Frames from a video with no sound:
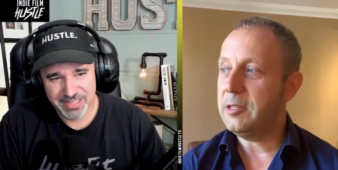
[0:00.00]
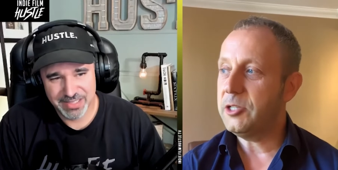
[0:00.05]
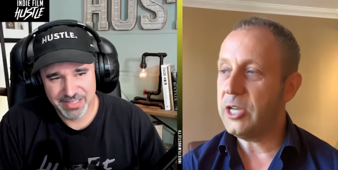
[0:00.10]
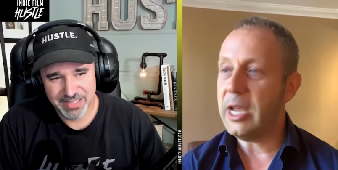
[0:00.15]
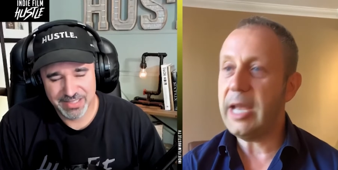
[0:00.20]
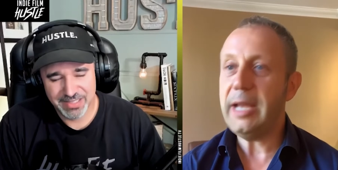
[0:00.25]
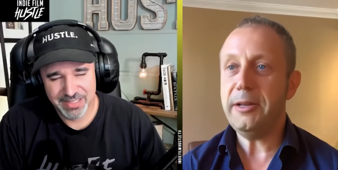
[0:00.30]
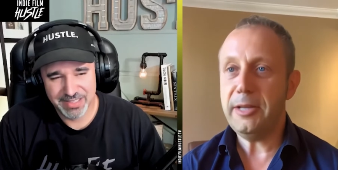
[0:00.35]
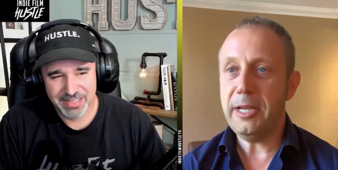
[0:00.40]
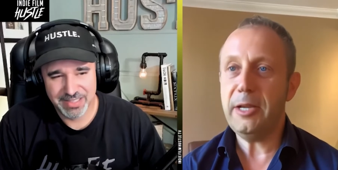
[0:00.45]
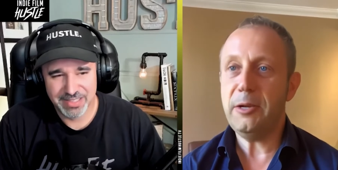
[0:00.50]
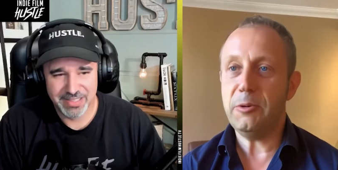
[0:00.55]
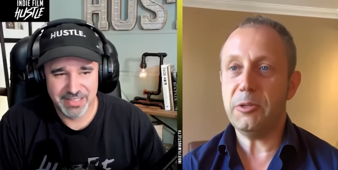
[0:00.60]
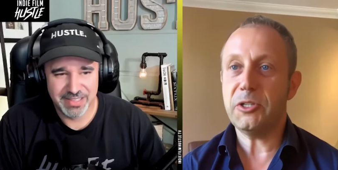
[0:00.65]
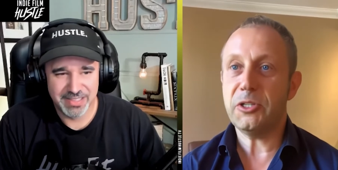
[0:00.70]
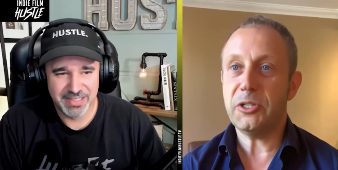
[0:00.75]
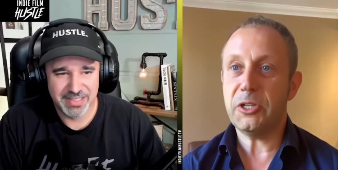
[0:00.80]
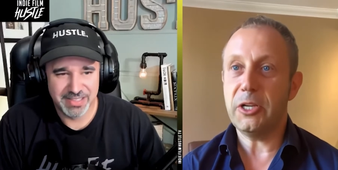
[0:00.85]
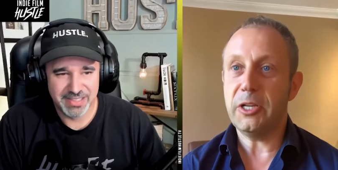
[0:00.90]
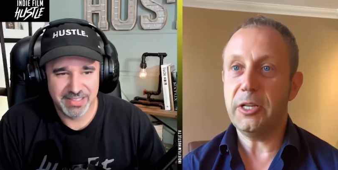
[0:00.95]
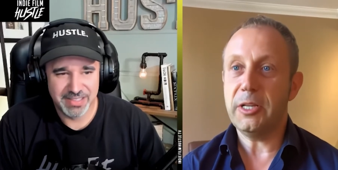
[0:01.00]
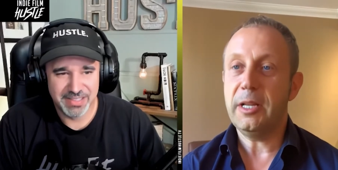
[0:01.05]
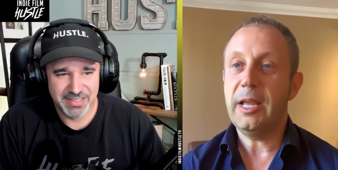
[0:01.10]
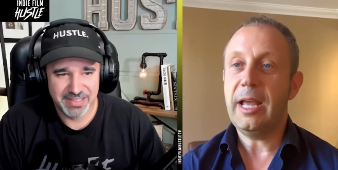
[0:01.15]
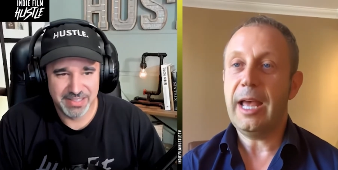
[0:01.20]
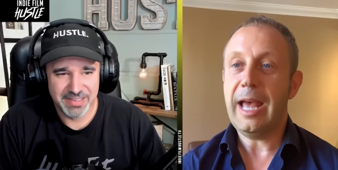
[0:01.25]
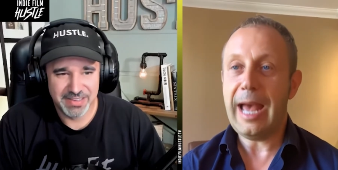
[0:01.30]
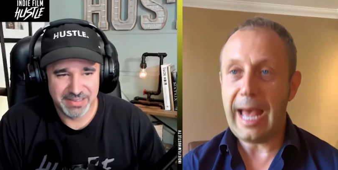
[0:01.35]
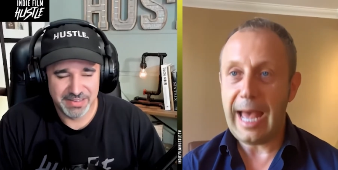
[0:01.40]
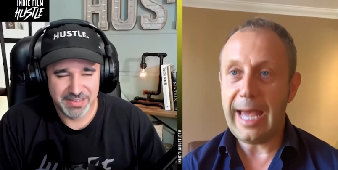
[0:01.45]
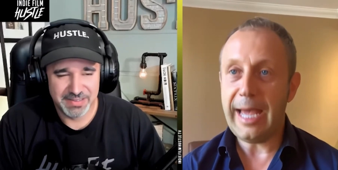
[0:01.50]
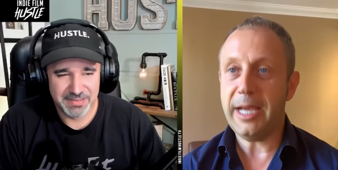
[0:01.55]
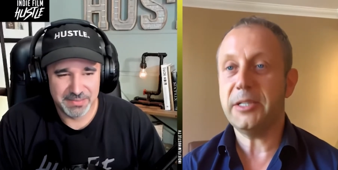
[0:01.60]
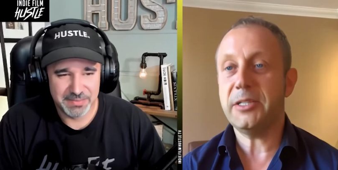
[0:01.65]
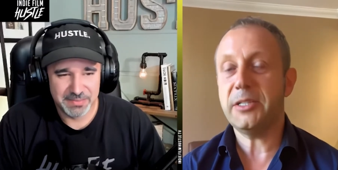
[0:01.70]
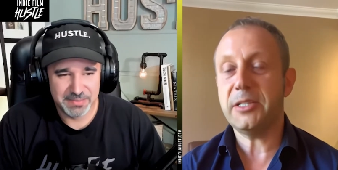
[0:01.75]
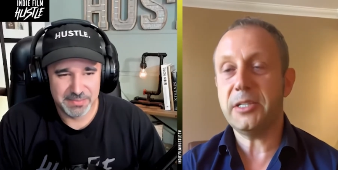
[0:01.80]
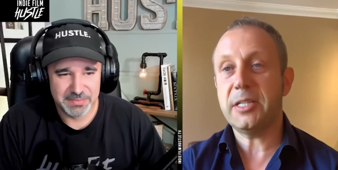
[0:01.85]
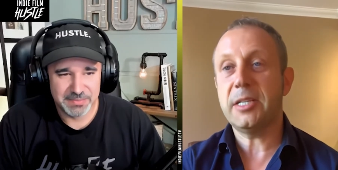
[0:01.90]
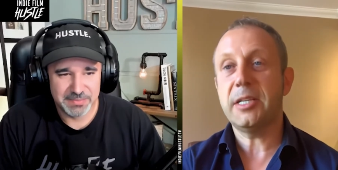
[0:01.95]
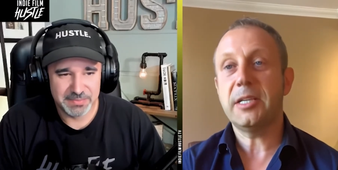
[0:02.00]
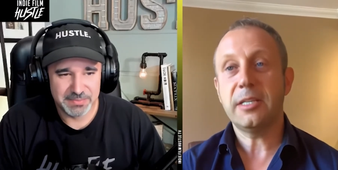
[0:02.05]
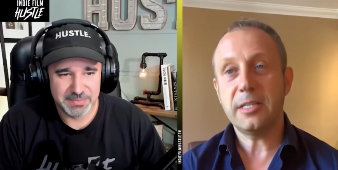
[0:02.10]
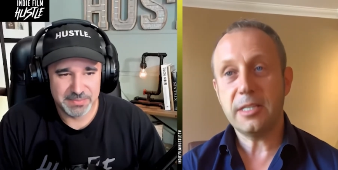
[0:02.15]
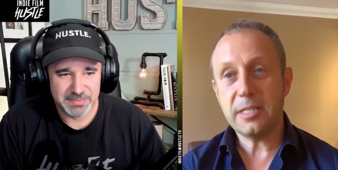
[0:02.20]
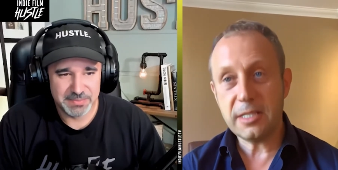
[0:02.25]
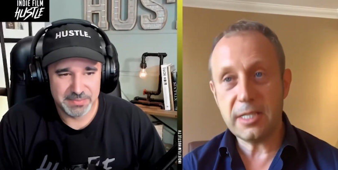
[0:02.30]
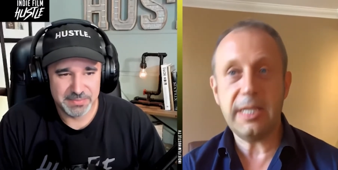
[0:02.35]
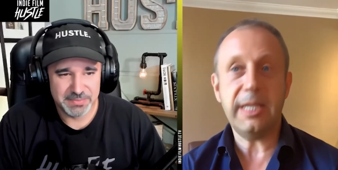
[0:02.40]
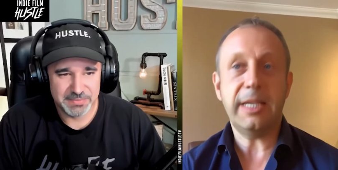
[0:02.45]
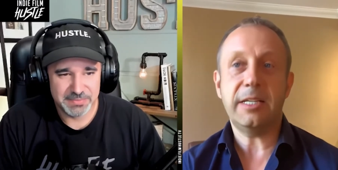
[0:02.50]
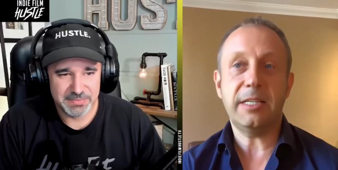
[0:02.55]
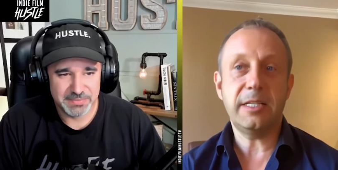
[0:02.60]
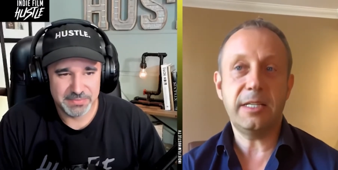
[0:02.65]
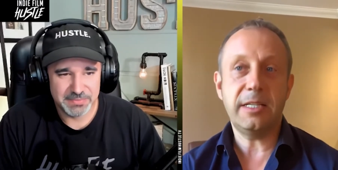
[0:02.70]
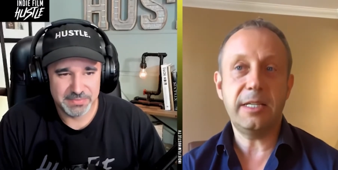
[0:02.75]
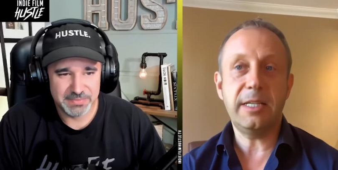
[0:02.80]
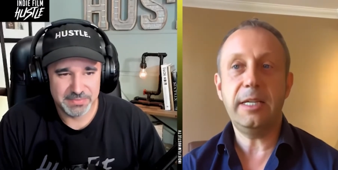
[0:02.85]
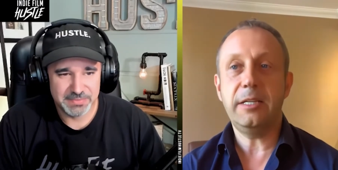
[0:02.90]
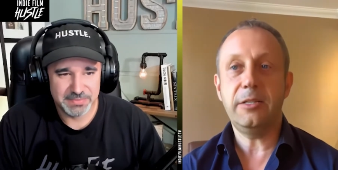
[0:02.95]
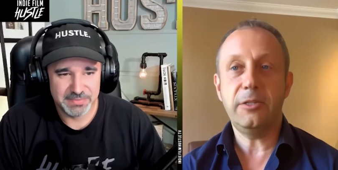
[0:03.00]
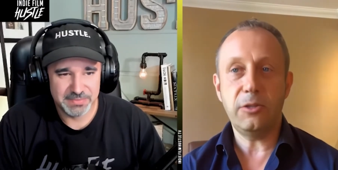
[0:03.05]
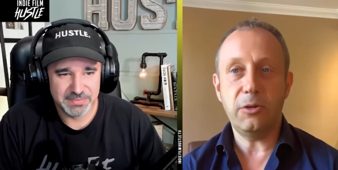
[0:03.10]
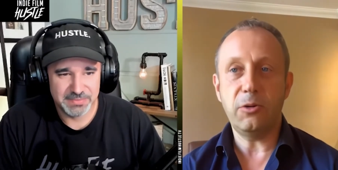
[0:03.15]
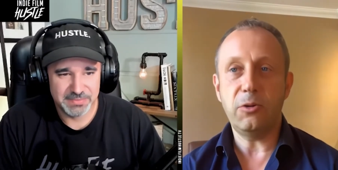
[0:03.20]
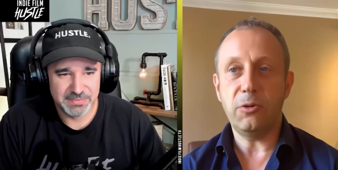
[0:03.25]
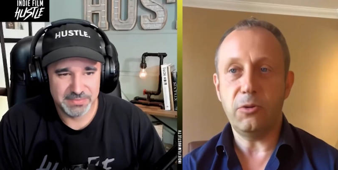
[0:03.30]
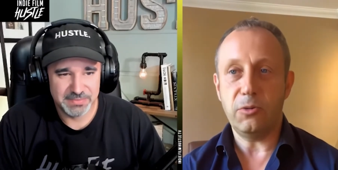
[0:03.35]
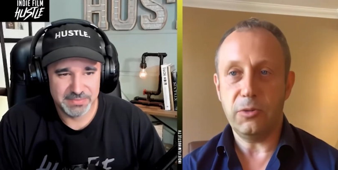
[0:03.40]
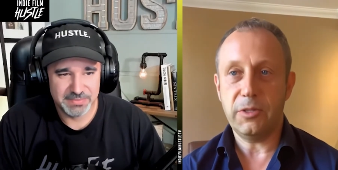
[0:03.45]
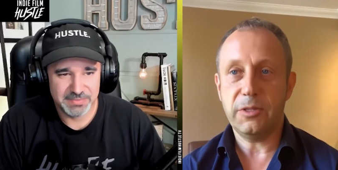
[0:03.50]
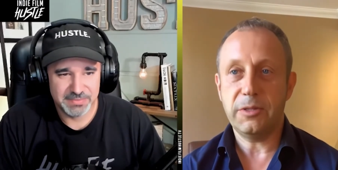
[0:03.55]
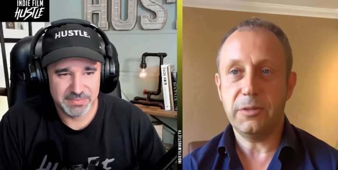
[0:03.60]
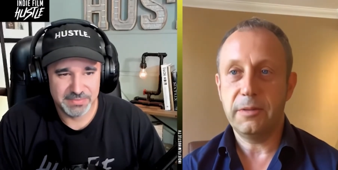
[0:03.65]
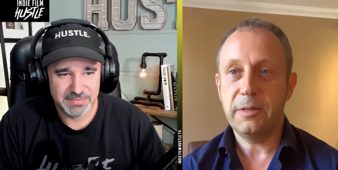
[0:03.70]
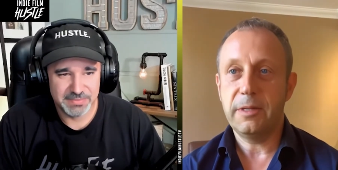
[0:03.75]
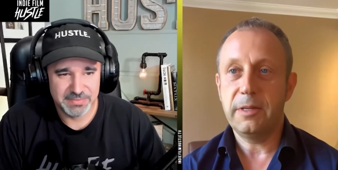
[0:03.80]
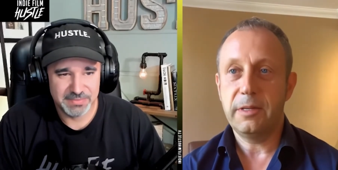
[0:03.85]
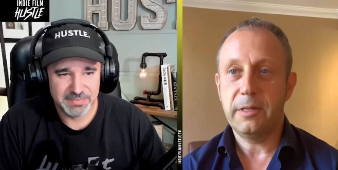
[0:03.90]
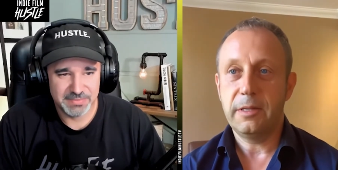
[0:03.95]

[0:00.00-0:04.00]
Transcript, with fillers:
Speaker 1: Jack Nicholson axed 60 doors